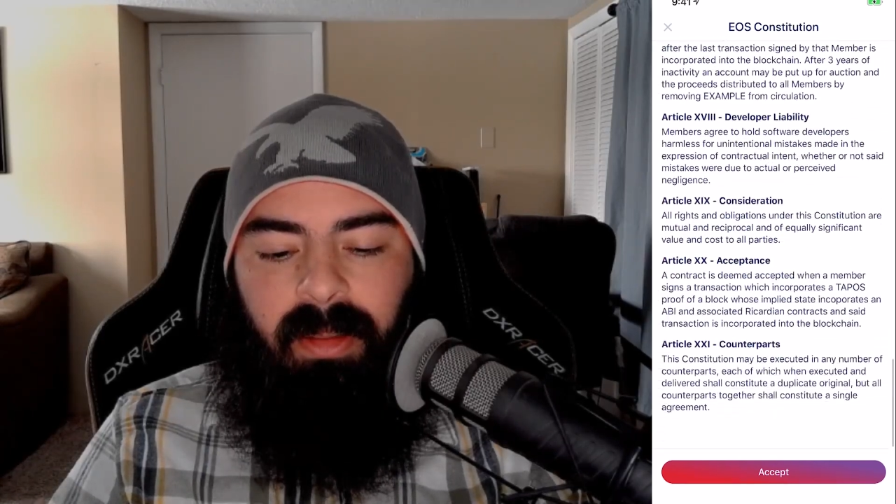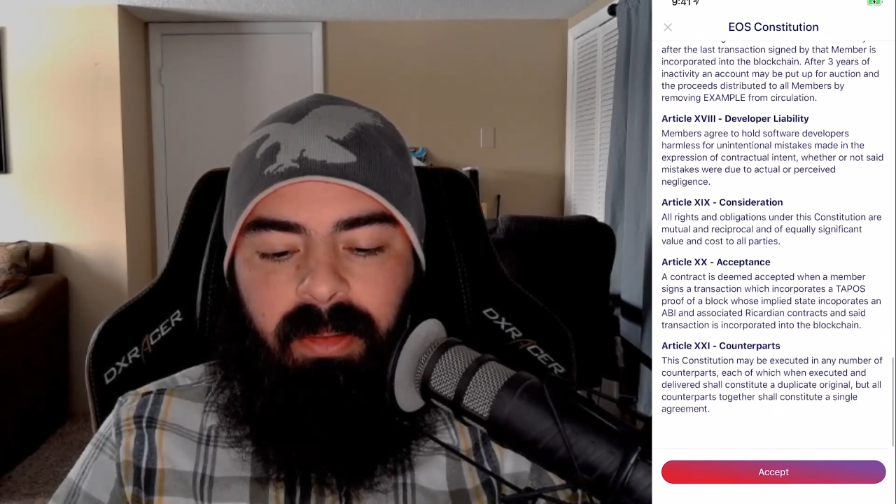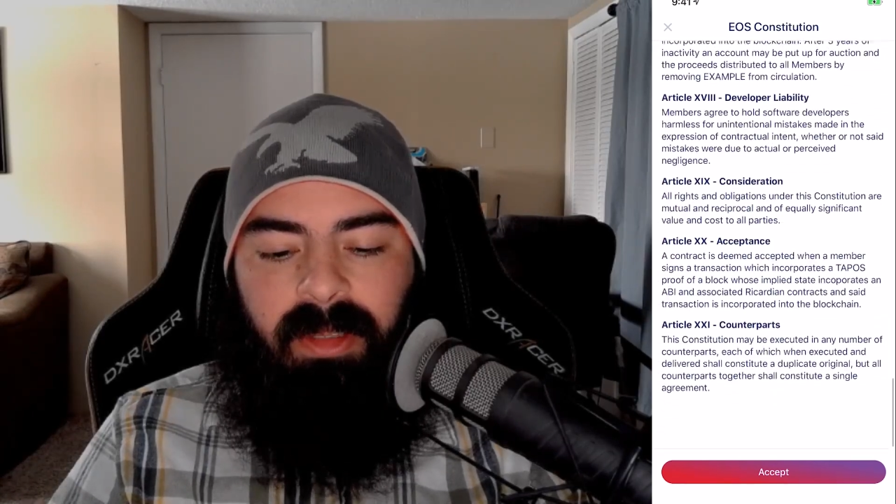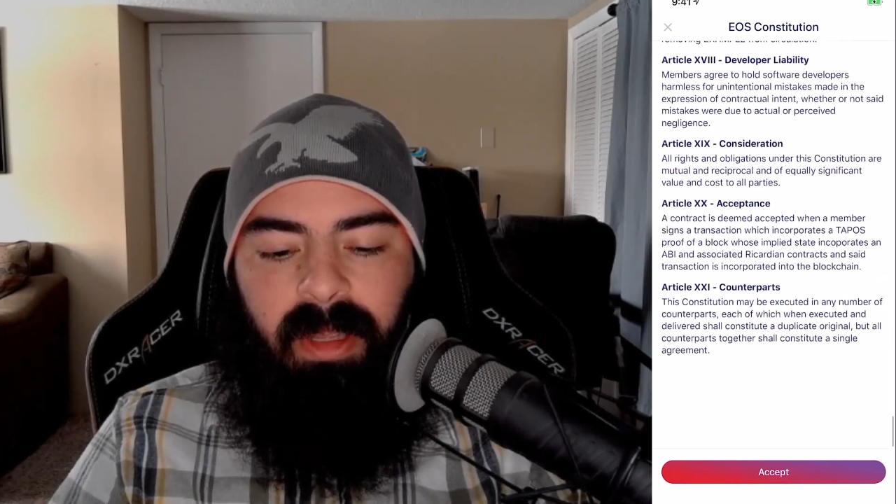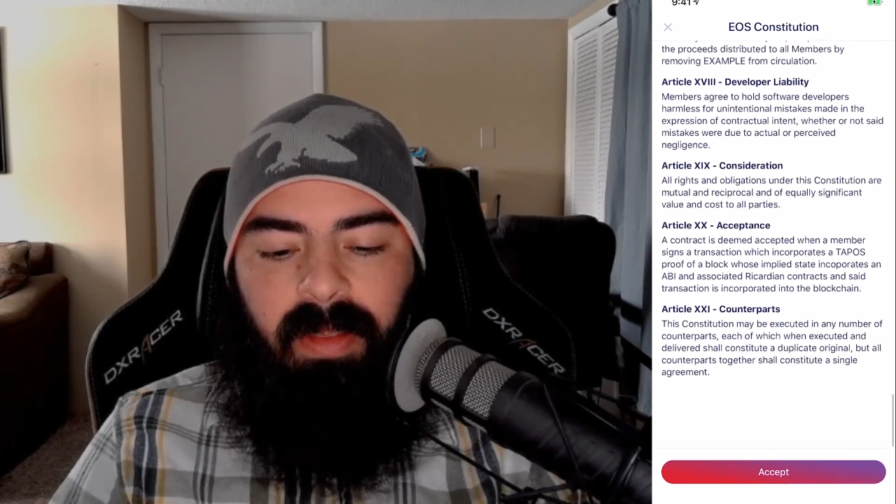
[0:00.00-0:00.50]

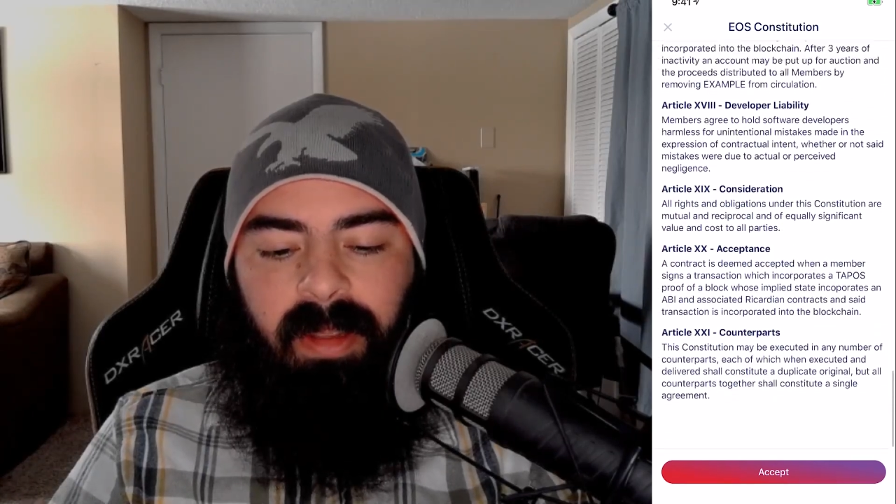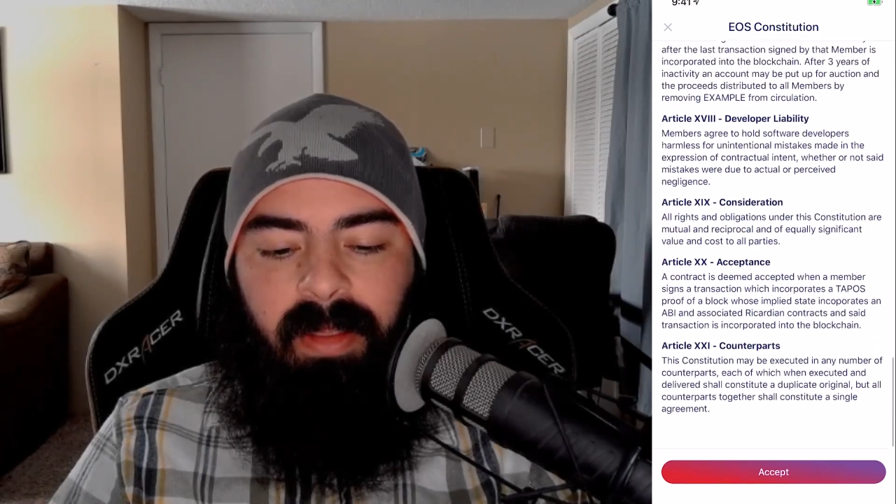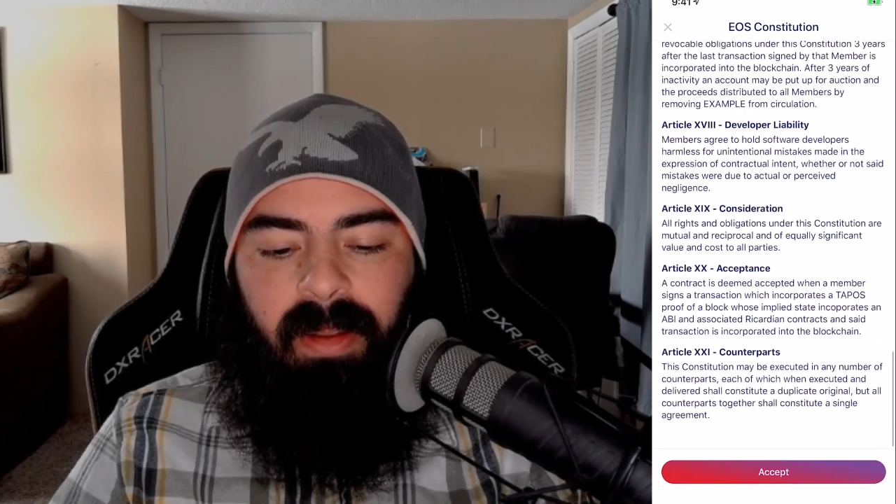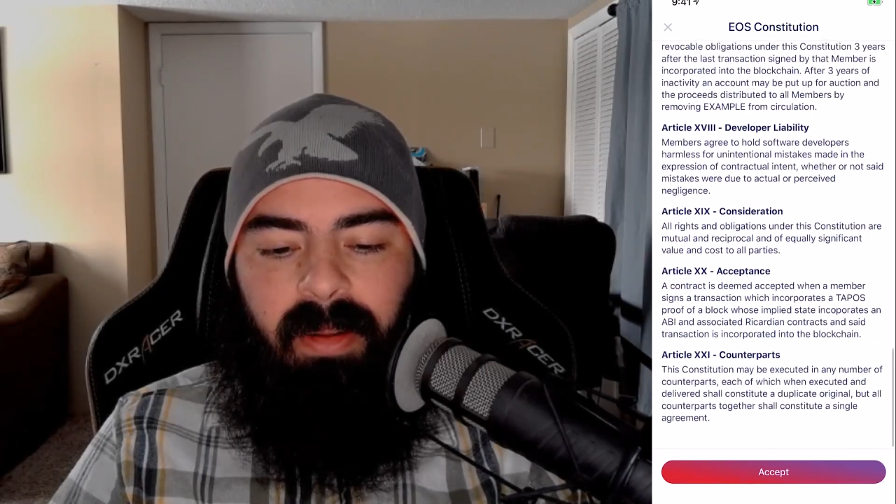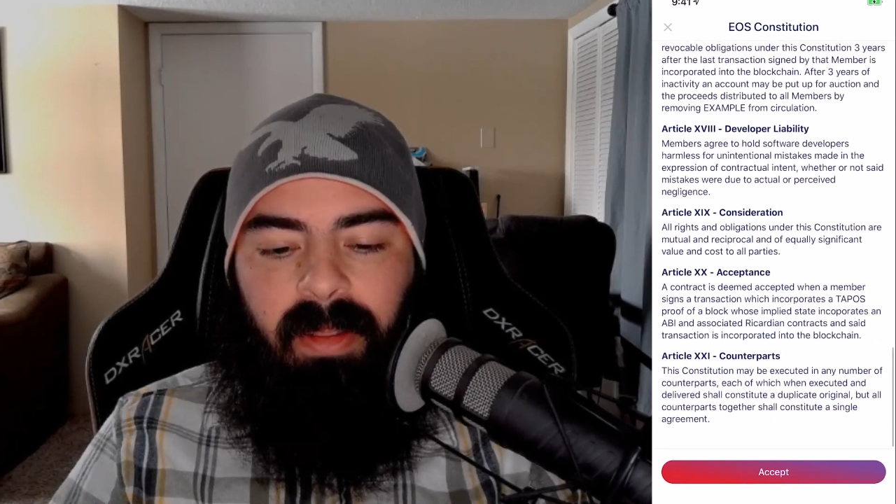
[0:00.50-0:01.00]
there's nothing in
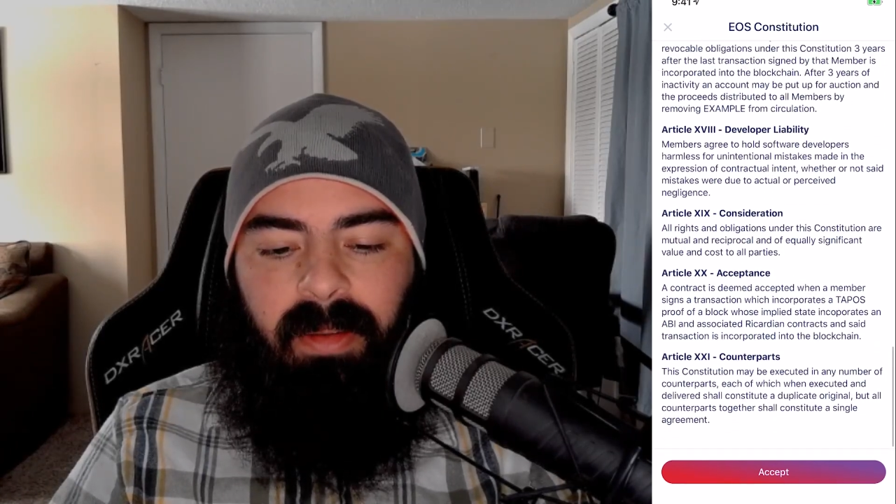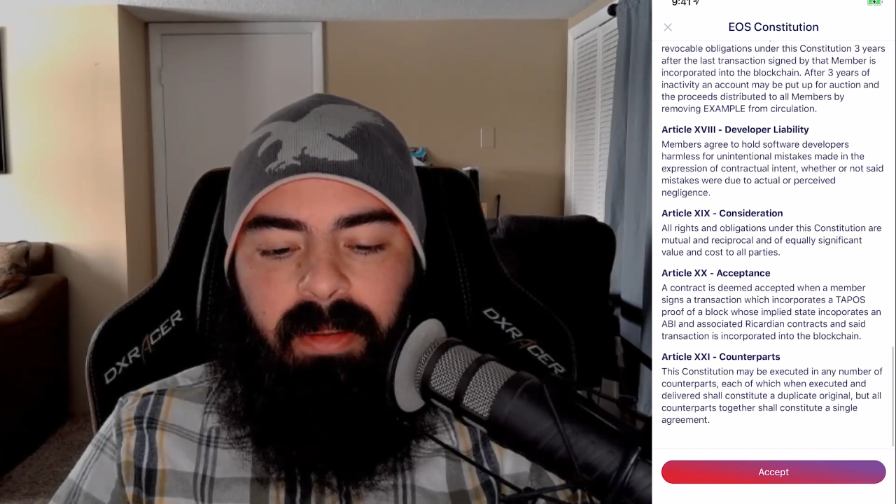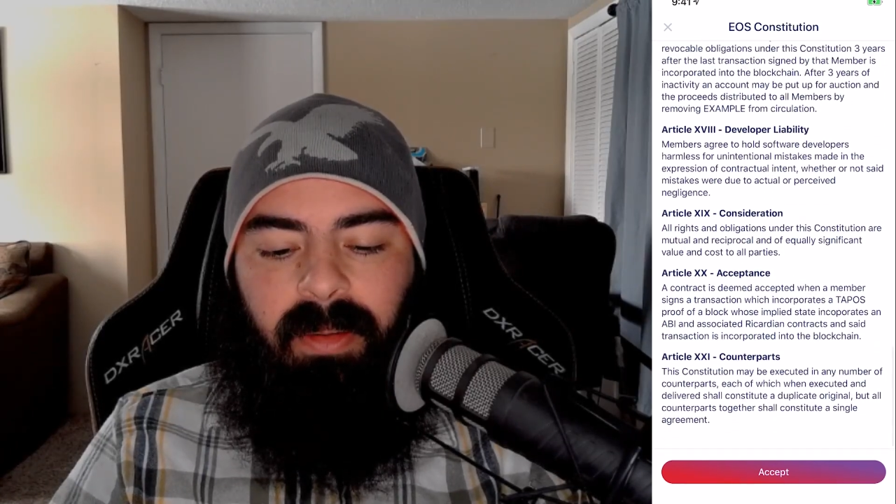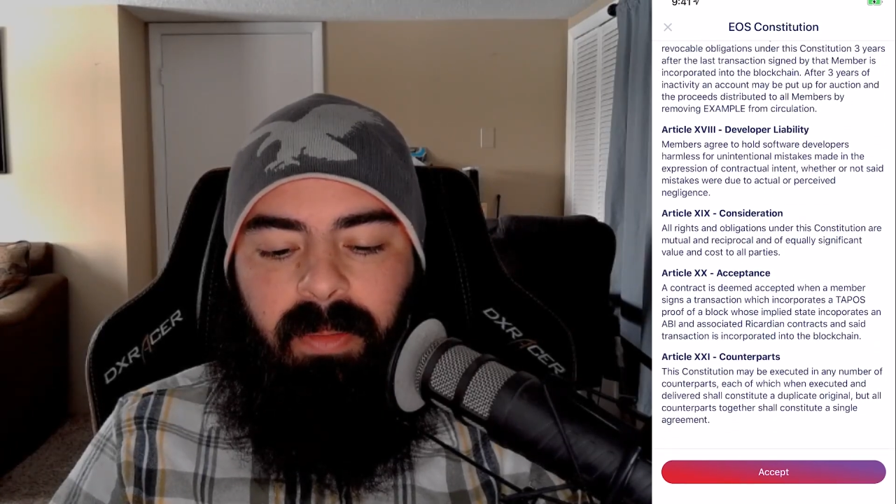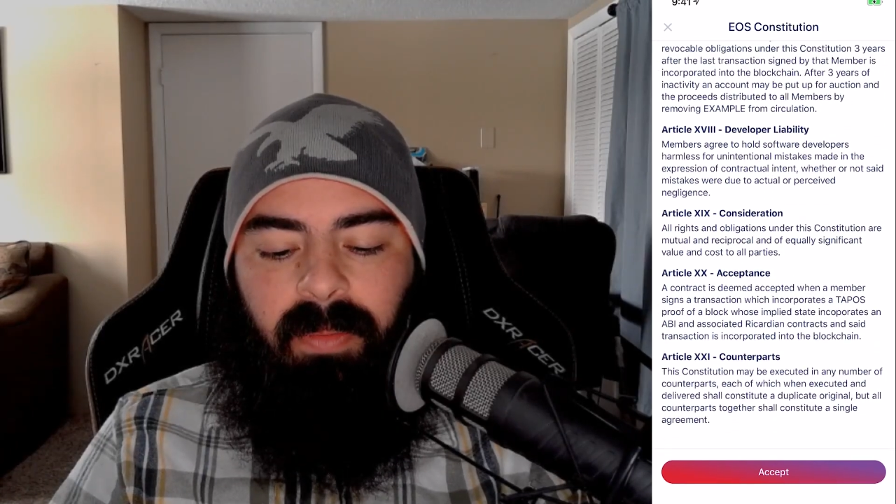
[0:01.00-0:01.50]
there that
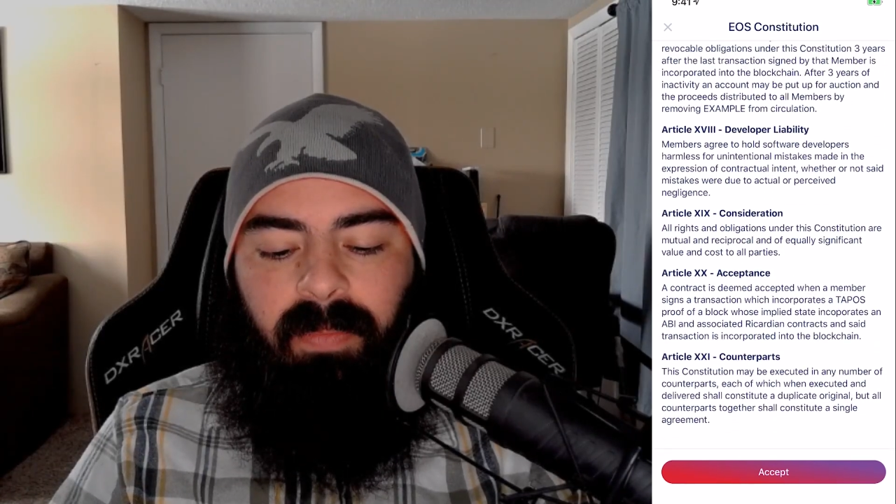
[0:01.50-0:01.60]
you